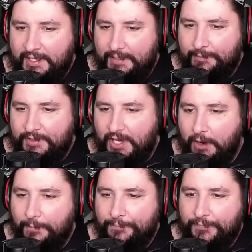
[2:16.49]
Awesome.
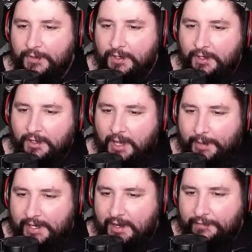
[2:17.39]
So,
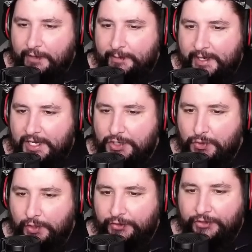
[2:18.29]
I mean, not very many
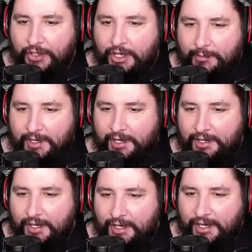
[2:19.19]
controls, but
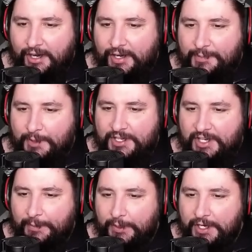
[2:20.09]
here, you know, it's
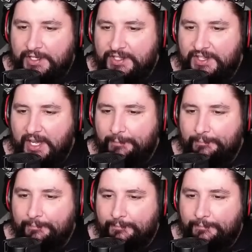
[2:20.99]
pretty simple. You could
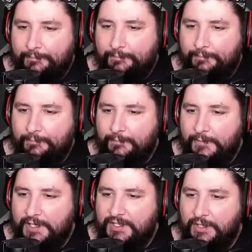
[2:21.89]
stop.
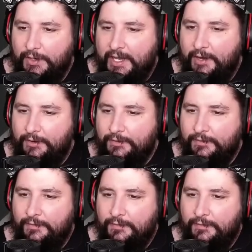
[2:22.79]
You could slow down.